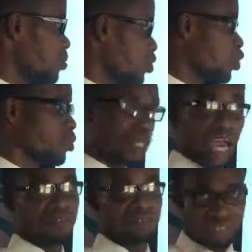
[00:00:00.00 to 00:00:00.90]
so we
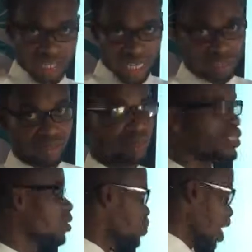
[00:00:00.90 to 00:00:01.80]
have
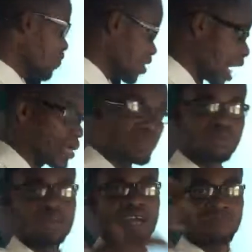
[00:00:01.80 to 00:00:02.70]
categories, we have
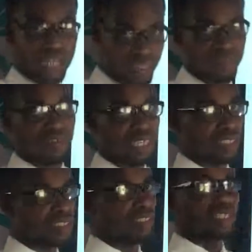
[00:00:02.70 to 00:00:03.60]
types, we have
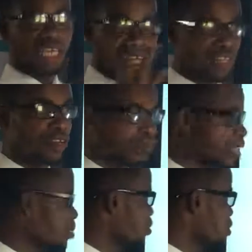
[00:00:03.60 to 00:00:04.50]
classification. Any of
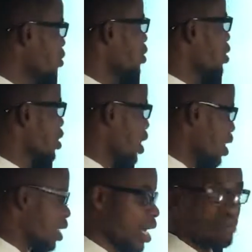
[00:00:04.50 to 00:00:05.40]
them
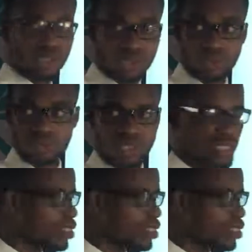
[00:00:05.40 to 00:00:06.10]
can be used.